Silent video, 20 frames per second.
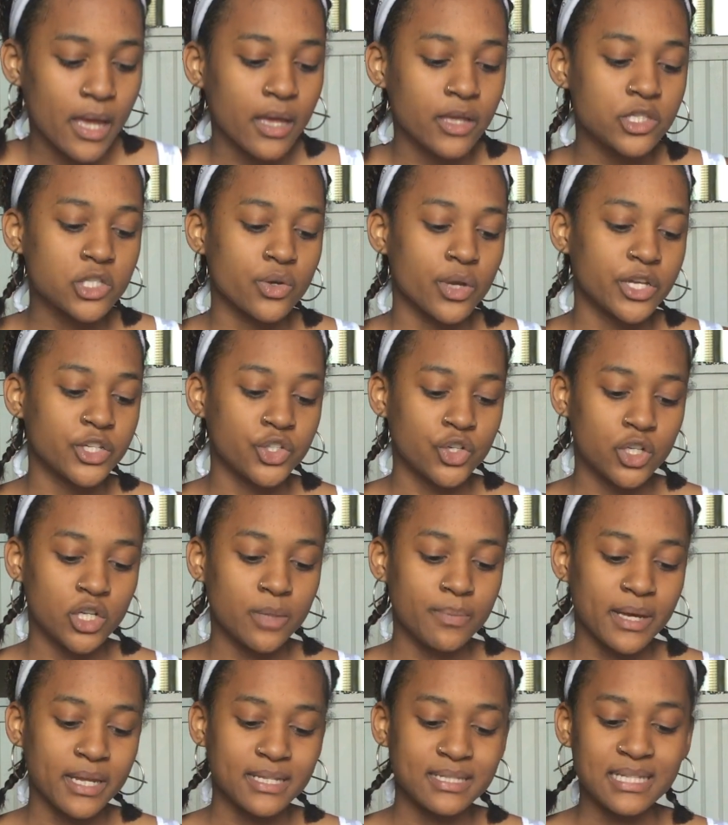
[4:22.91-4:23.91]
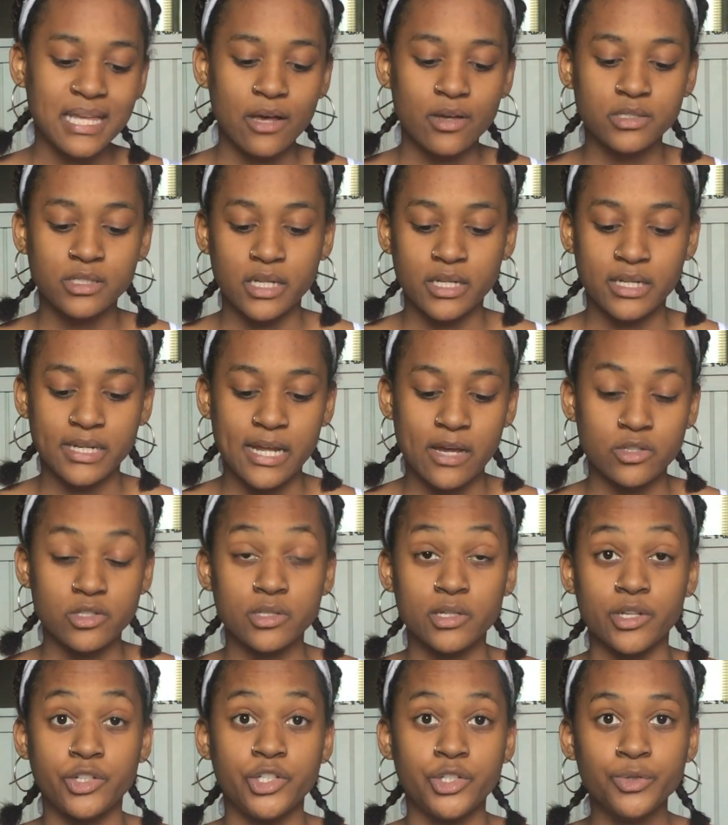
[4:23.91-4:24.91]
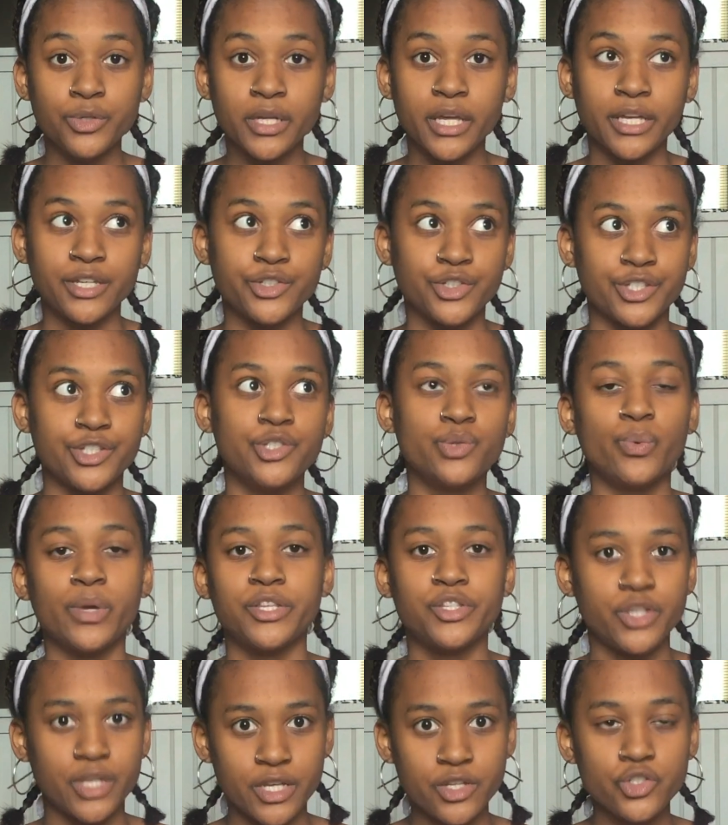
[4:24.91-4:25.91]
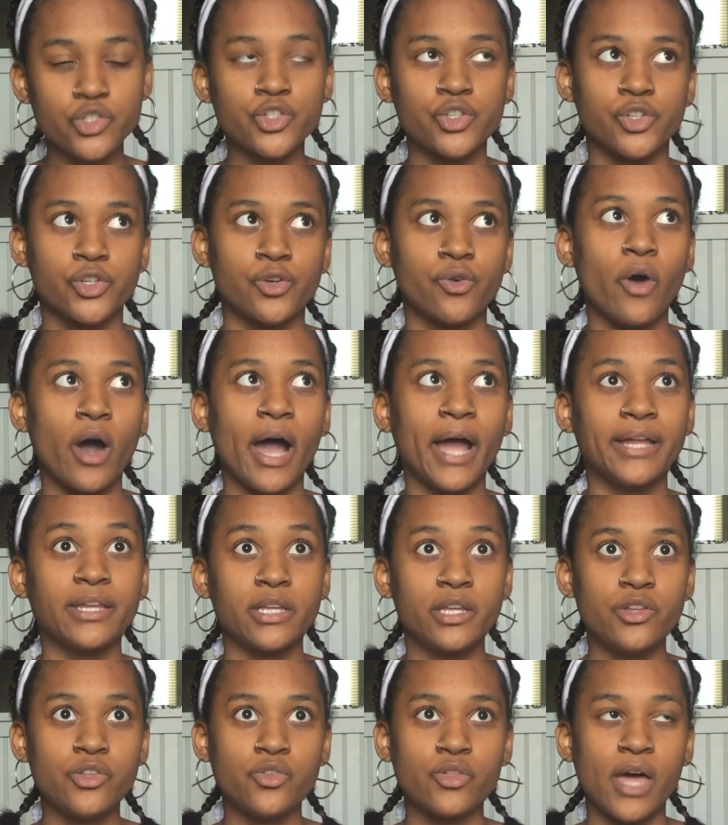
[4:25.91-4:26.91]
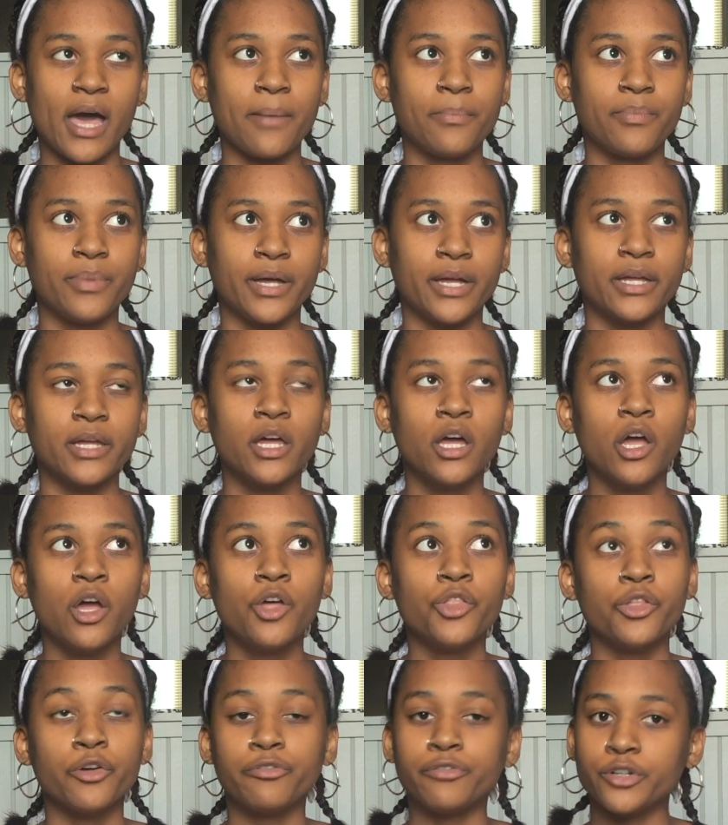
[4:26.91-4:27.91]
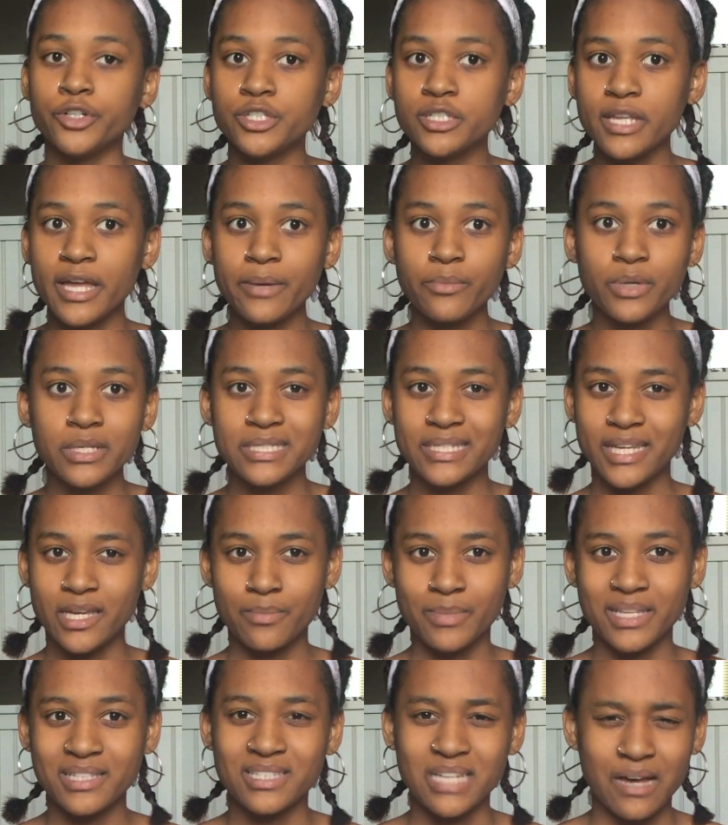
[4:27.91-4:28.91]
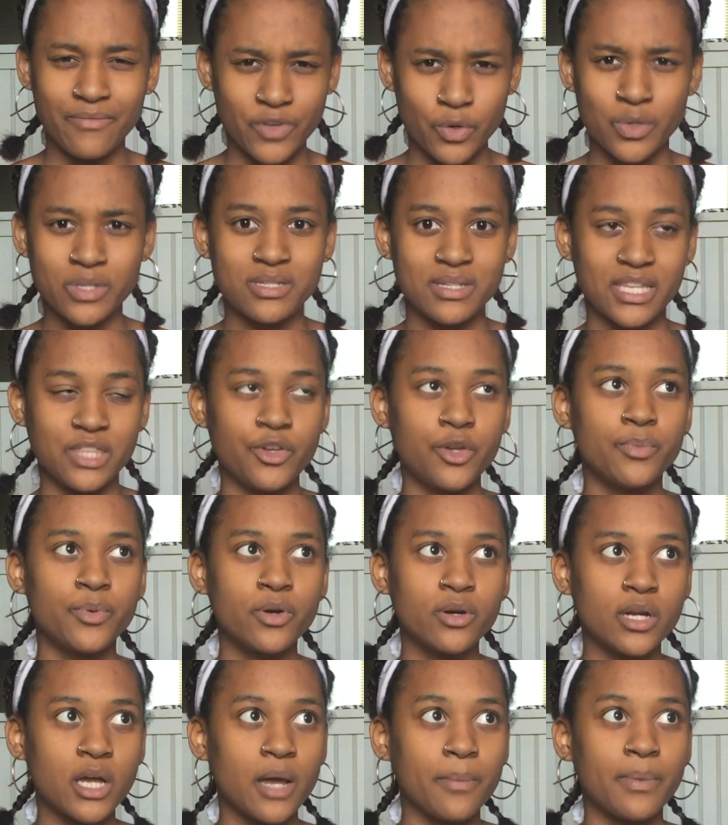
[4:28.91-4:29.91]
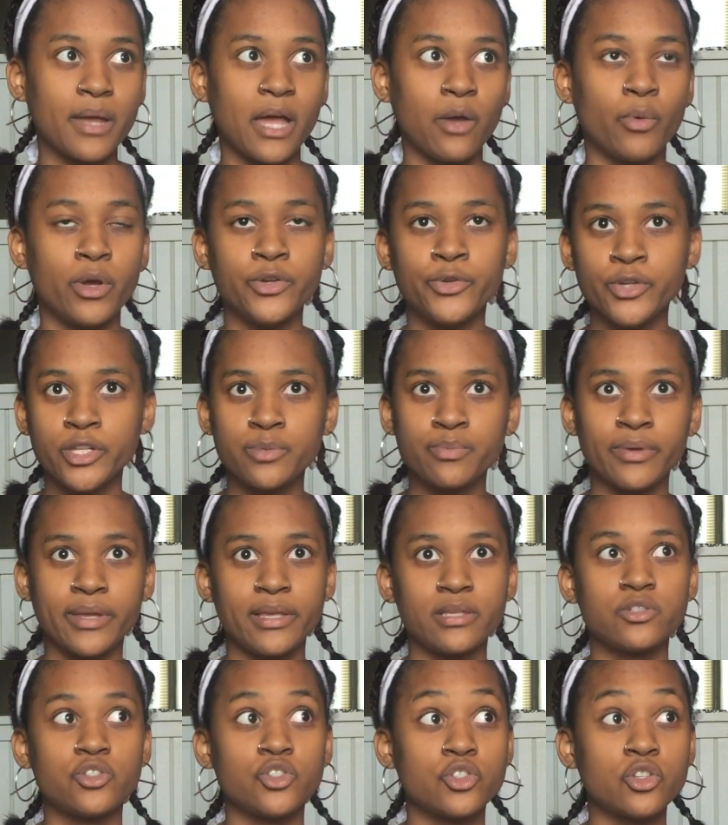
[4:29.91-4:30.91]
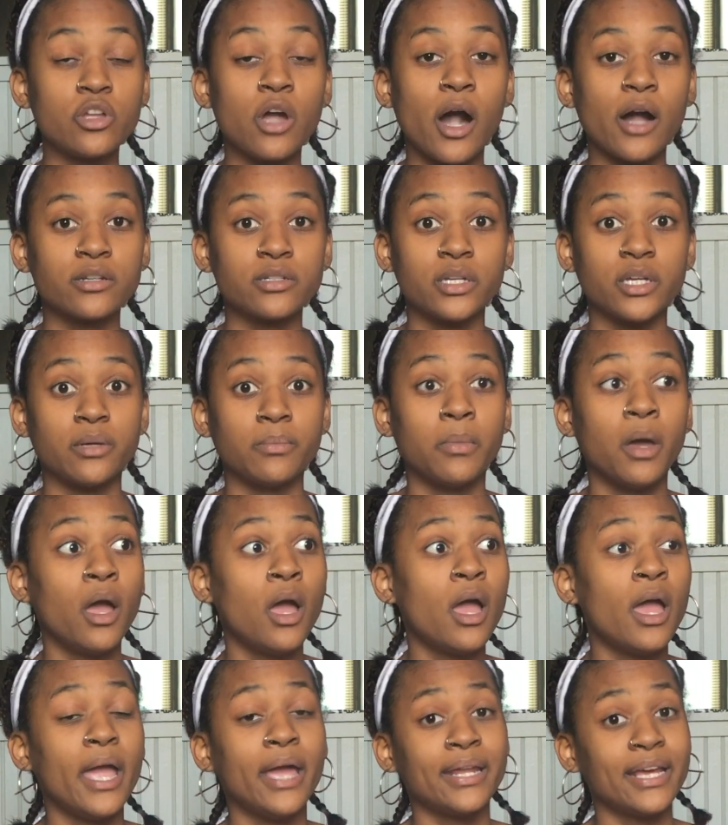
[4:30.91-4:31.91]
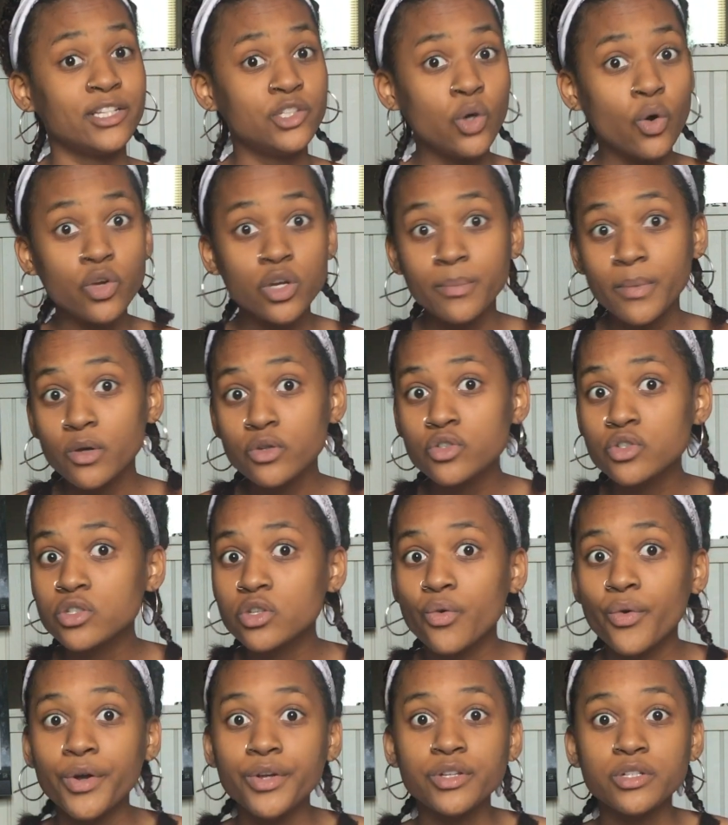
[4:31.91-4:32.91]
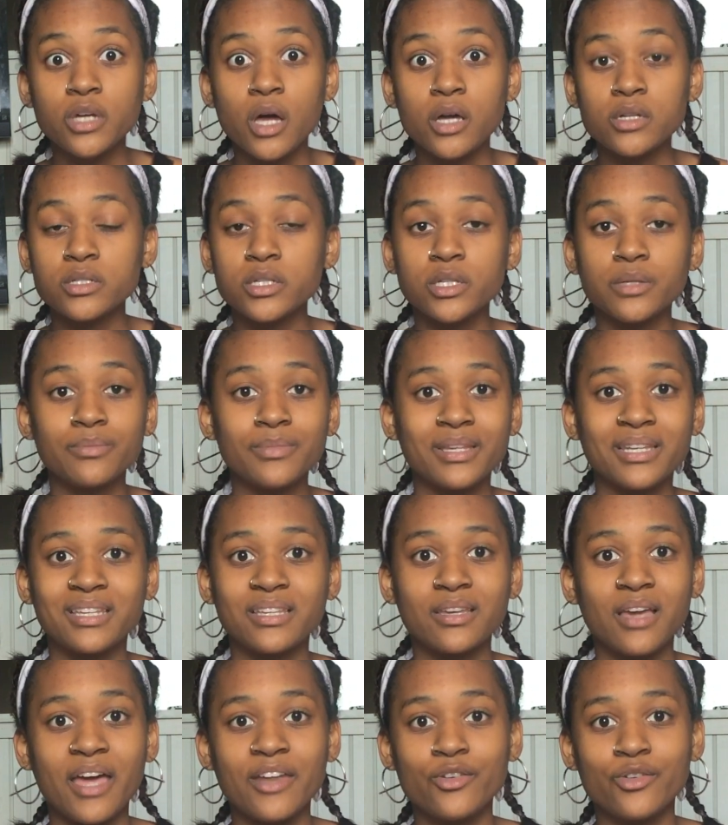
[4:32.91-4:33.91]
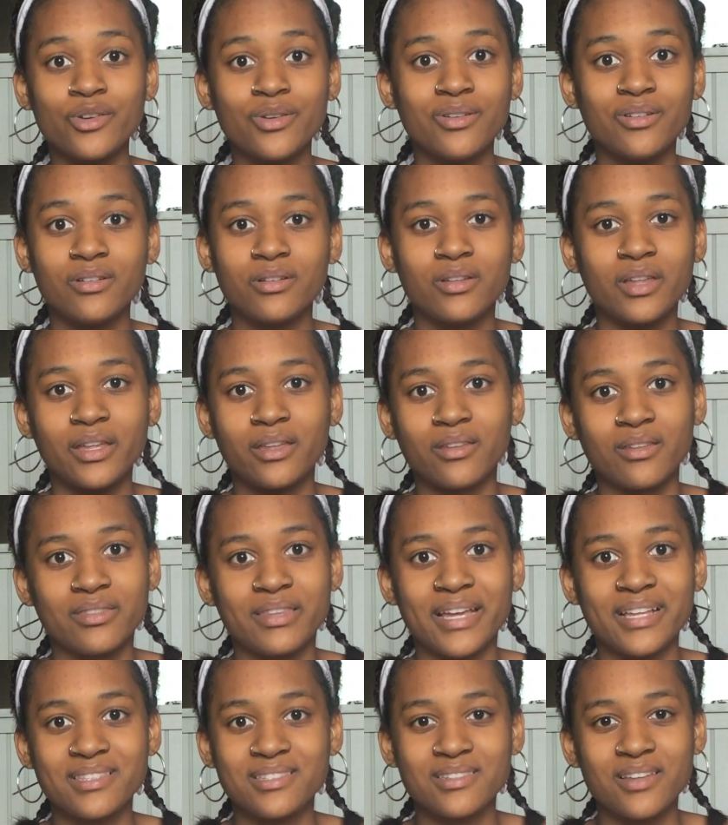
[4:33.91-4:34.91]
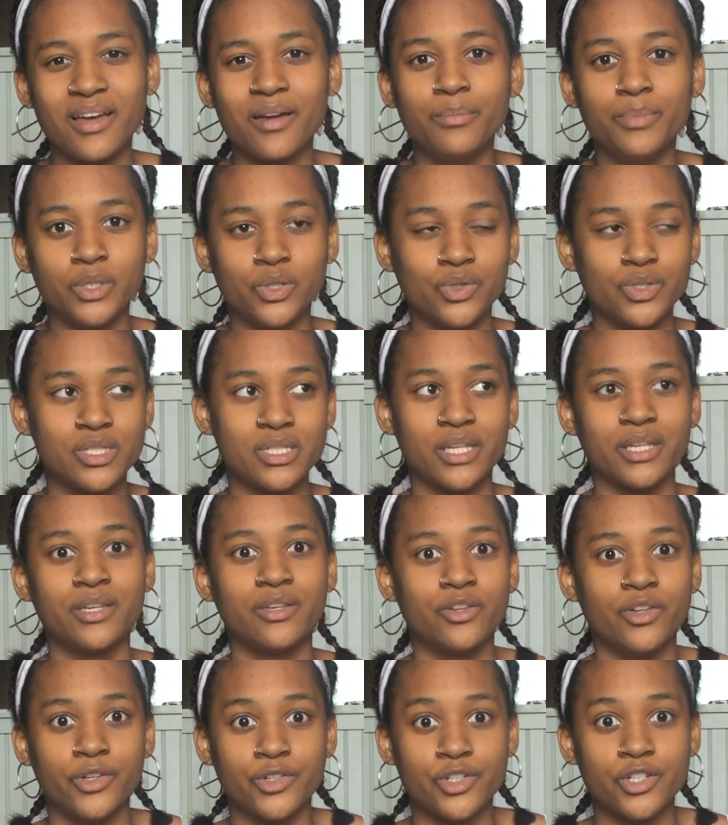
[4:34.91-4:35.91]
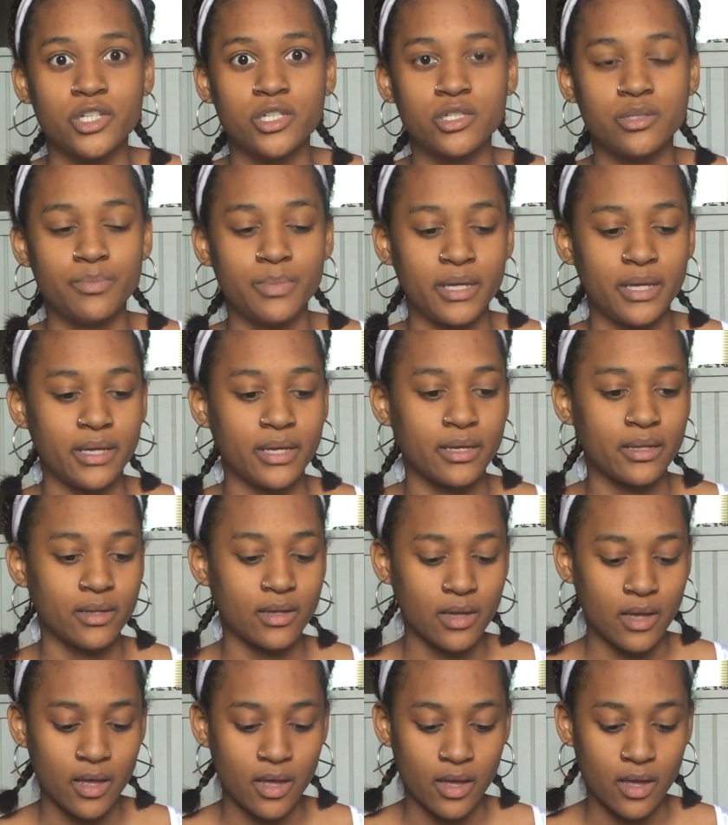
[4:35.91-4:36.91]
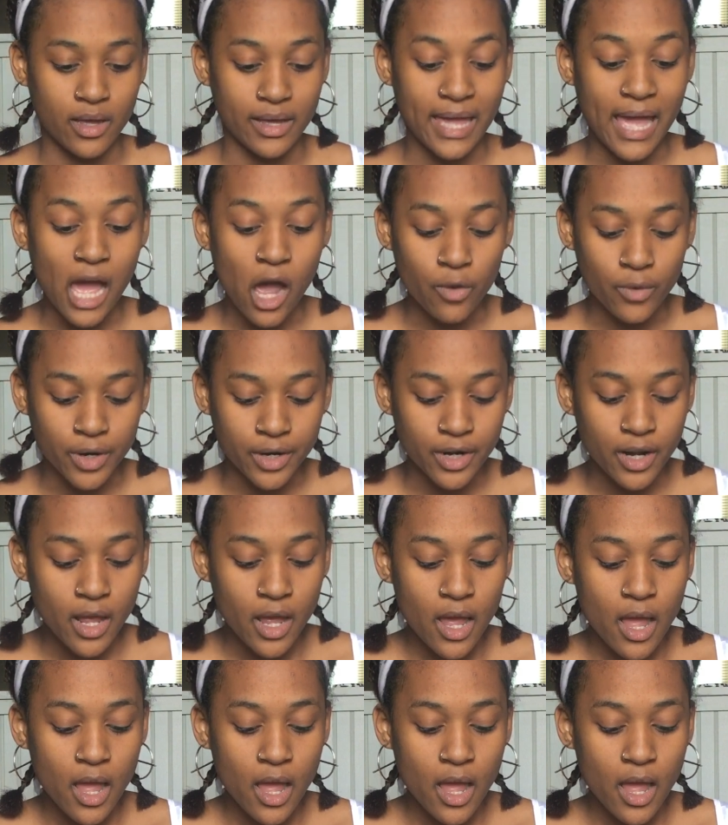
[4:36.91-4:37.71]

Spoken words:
So I showed up at his house unannounced on 2 occasions, which is true, I did do that, but the first time was to get my stuff. It was the night that we broke up. I went to his place just to talk to him, and I told him I was just going to talk to him. Like, that's not abuse, like, you're just being a coward.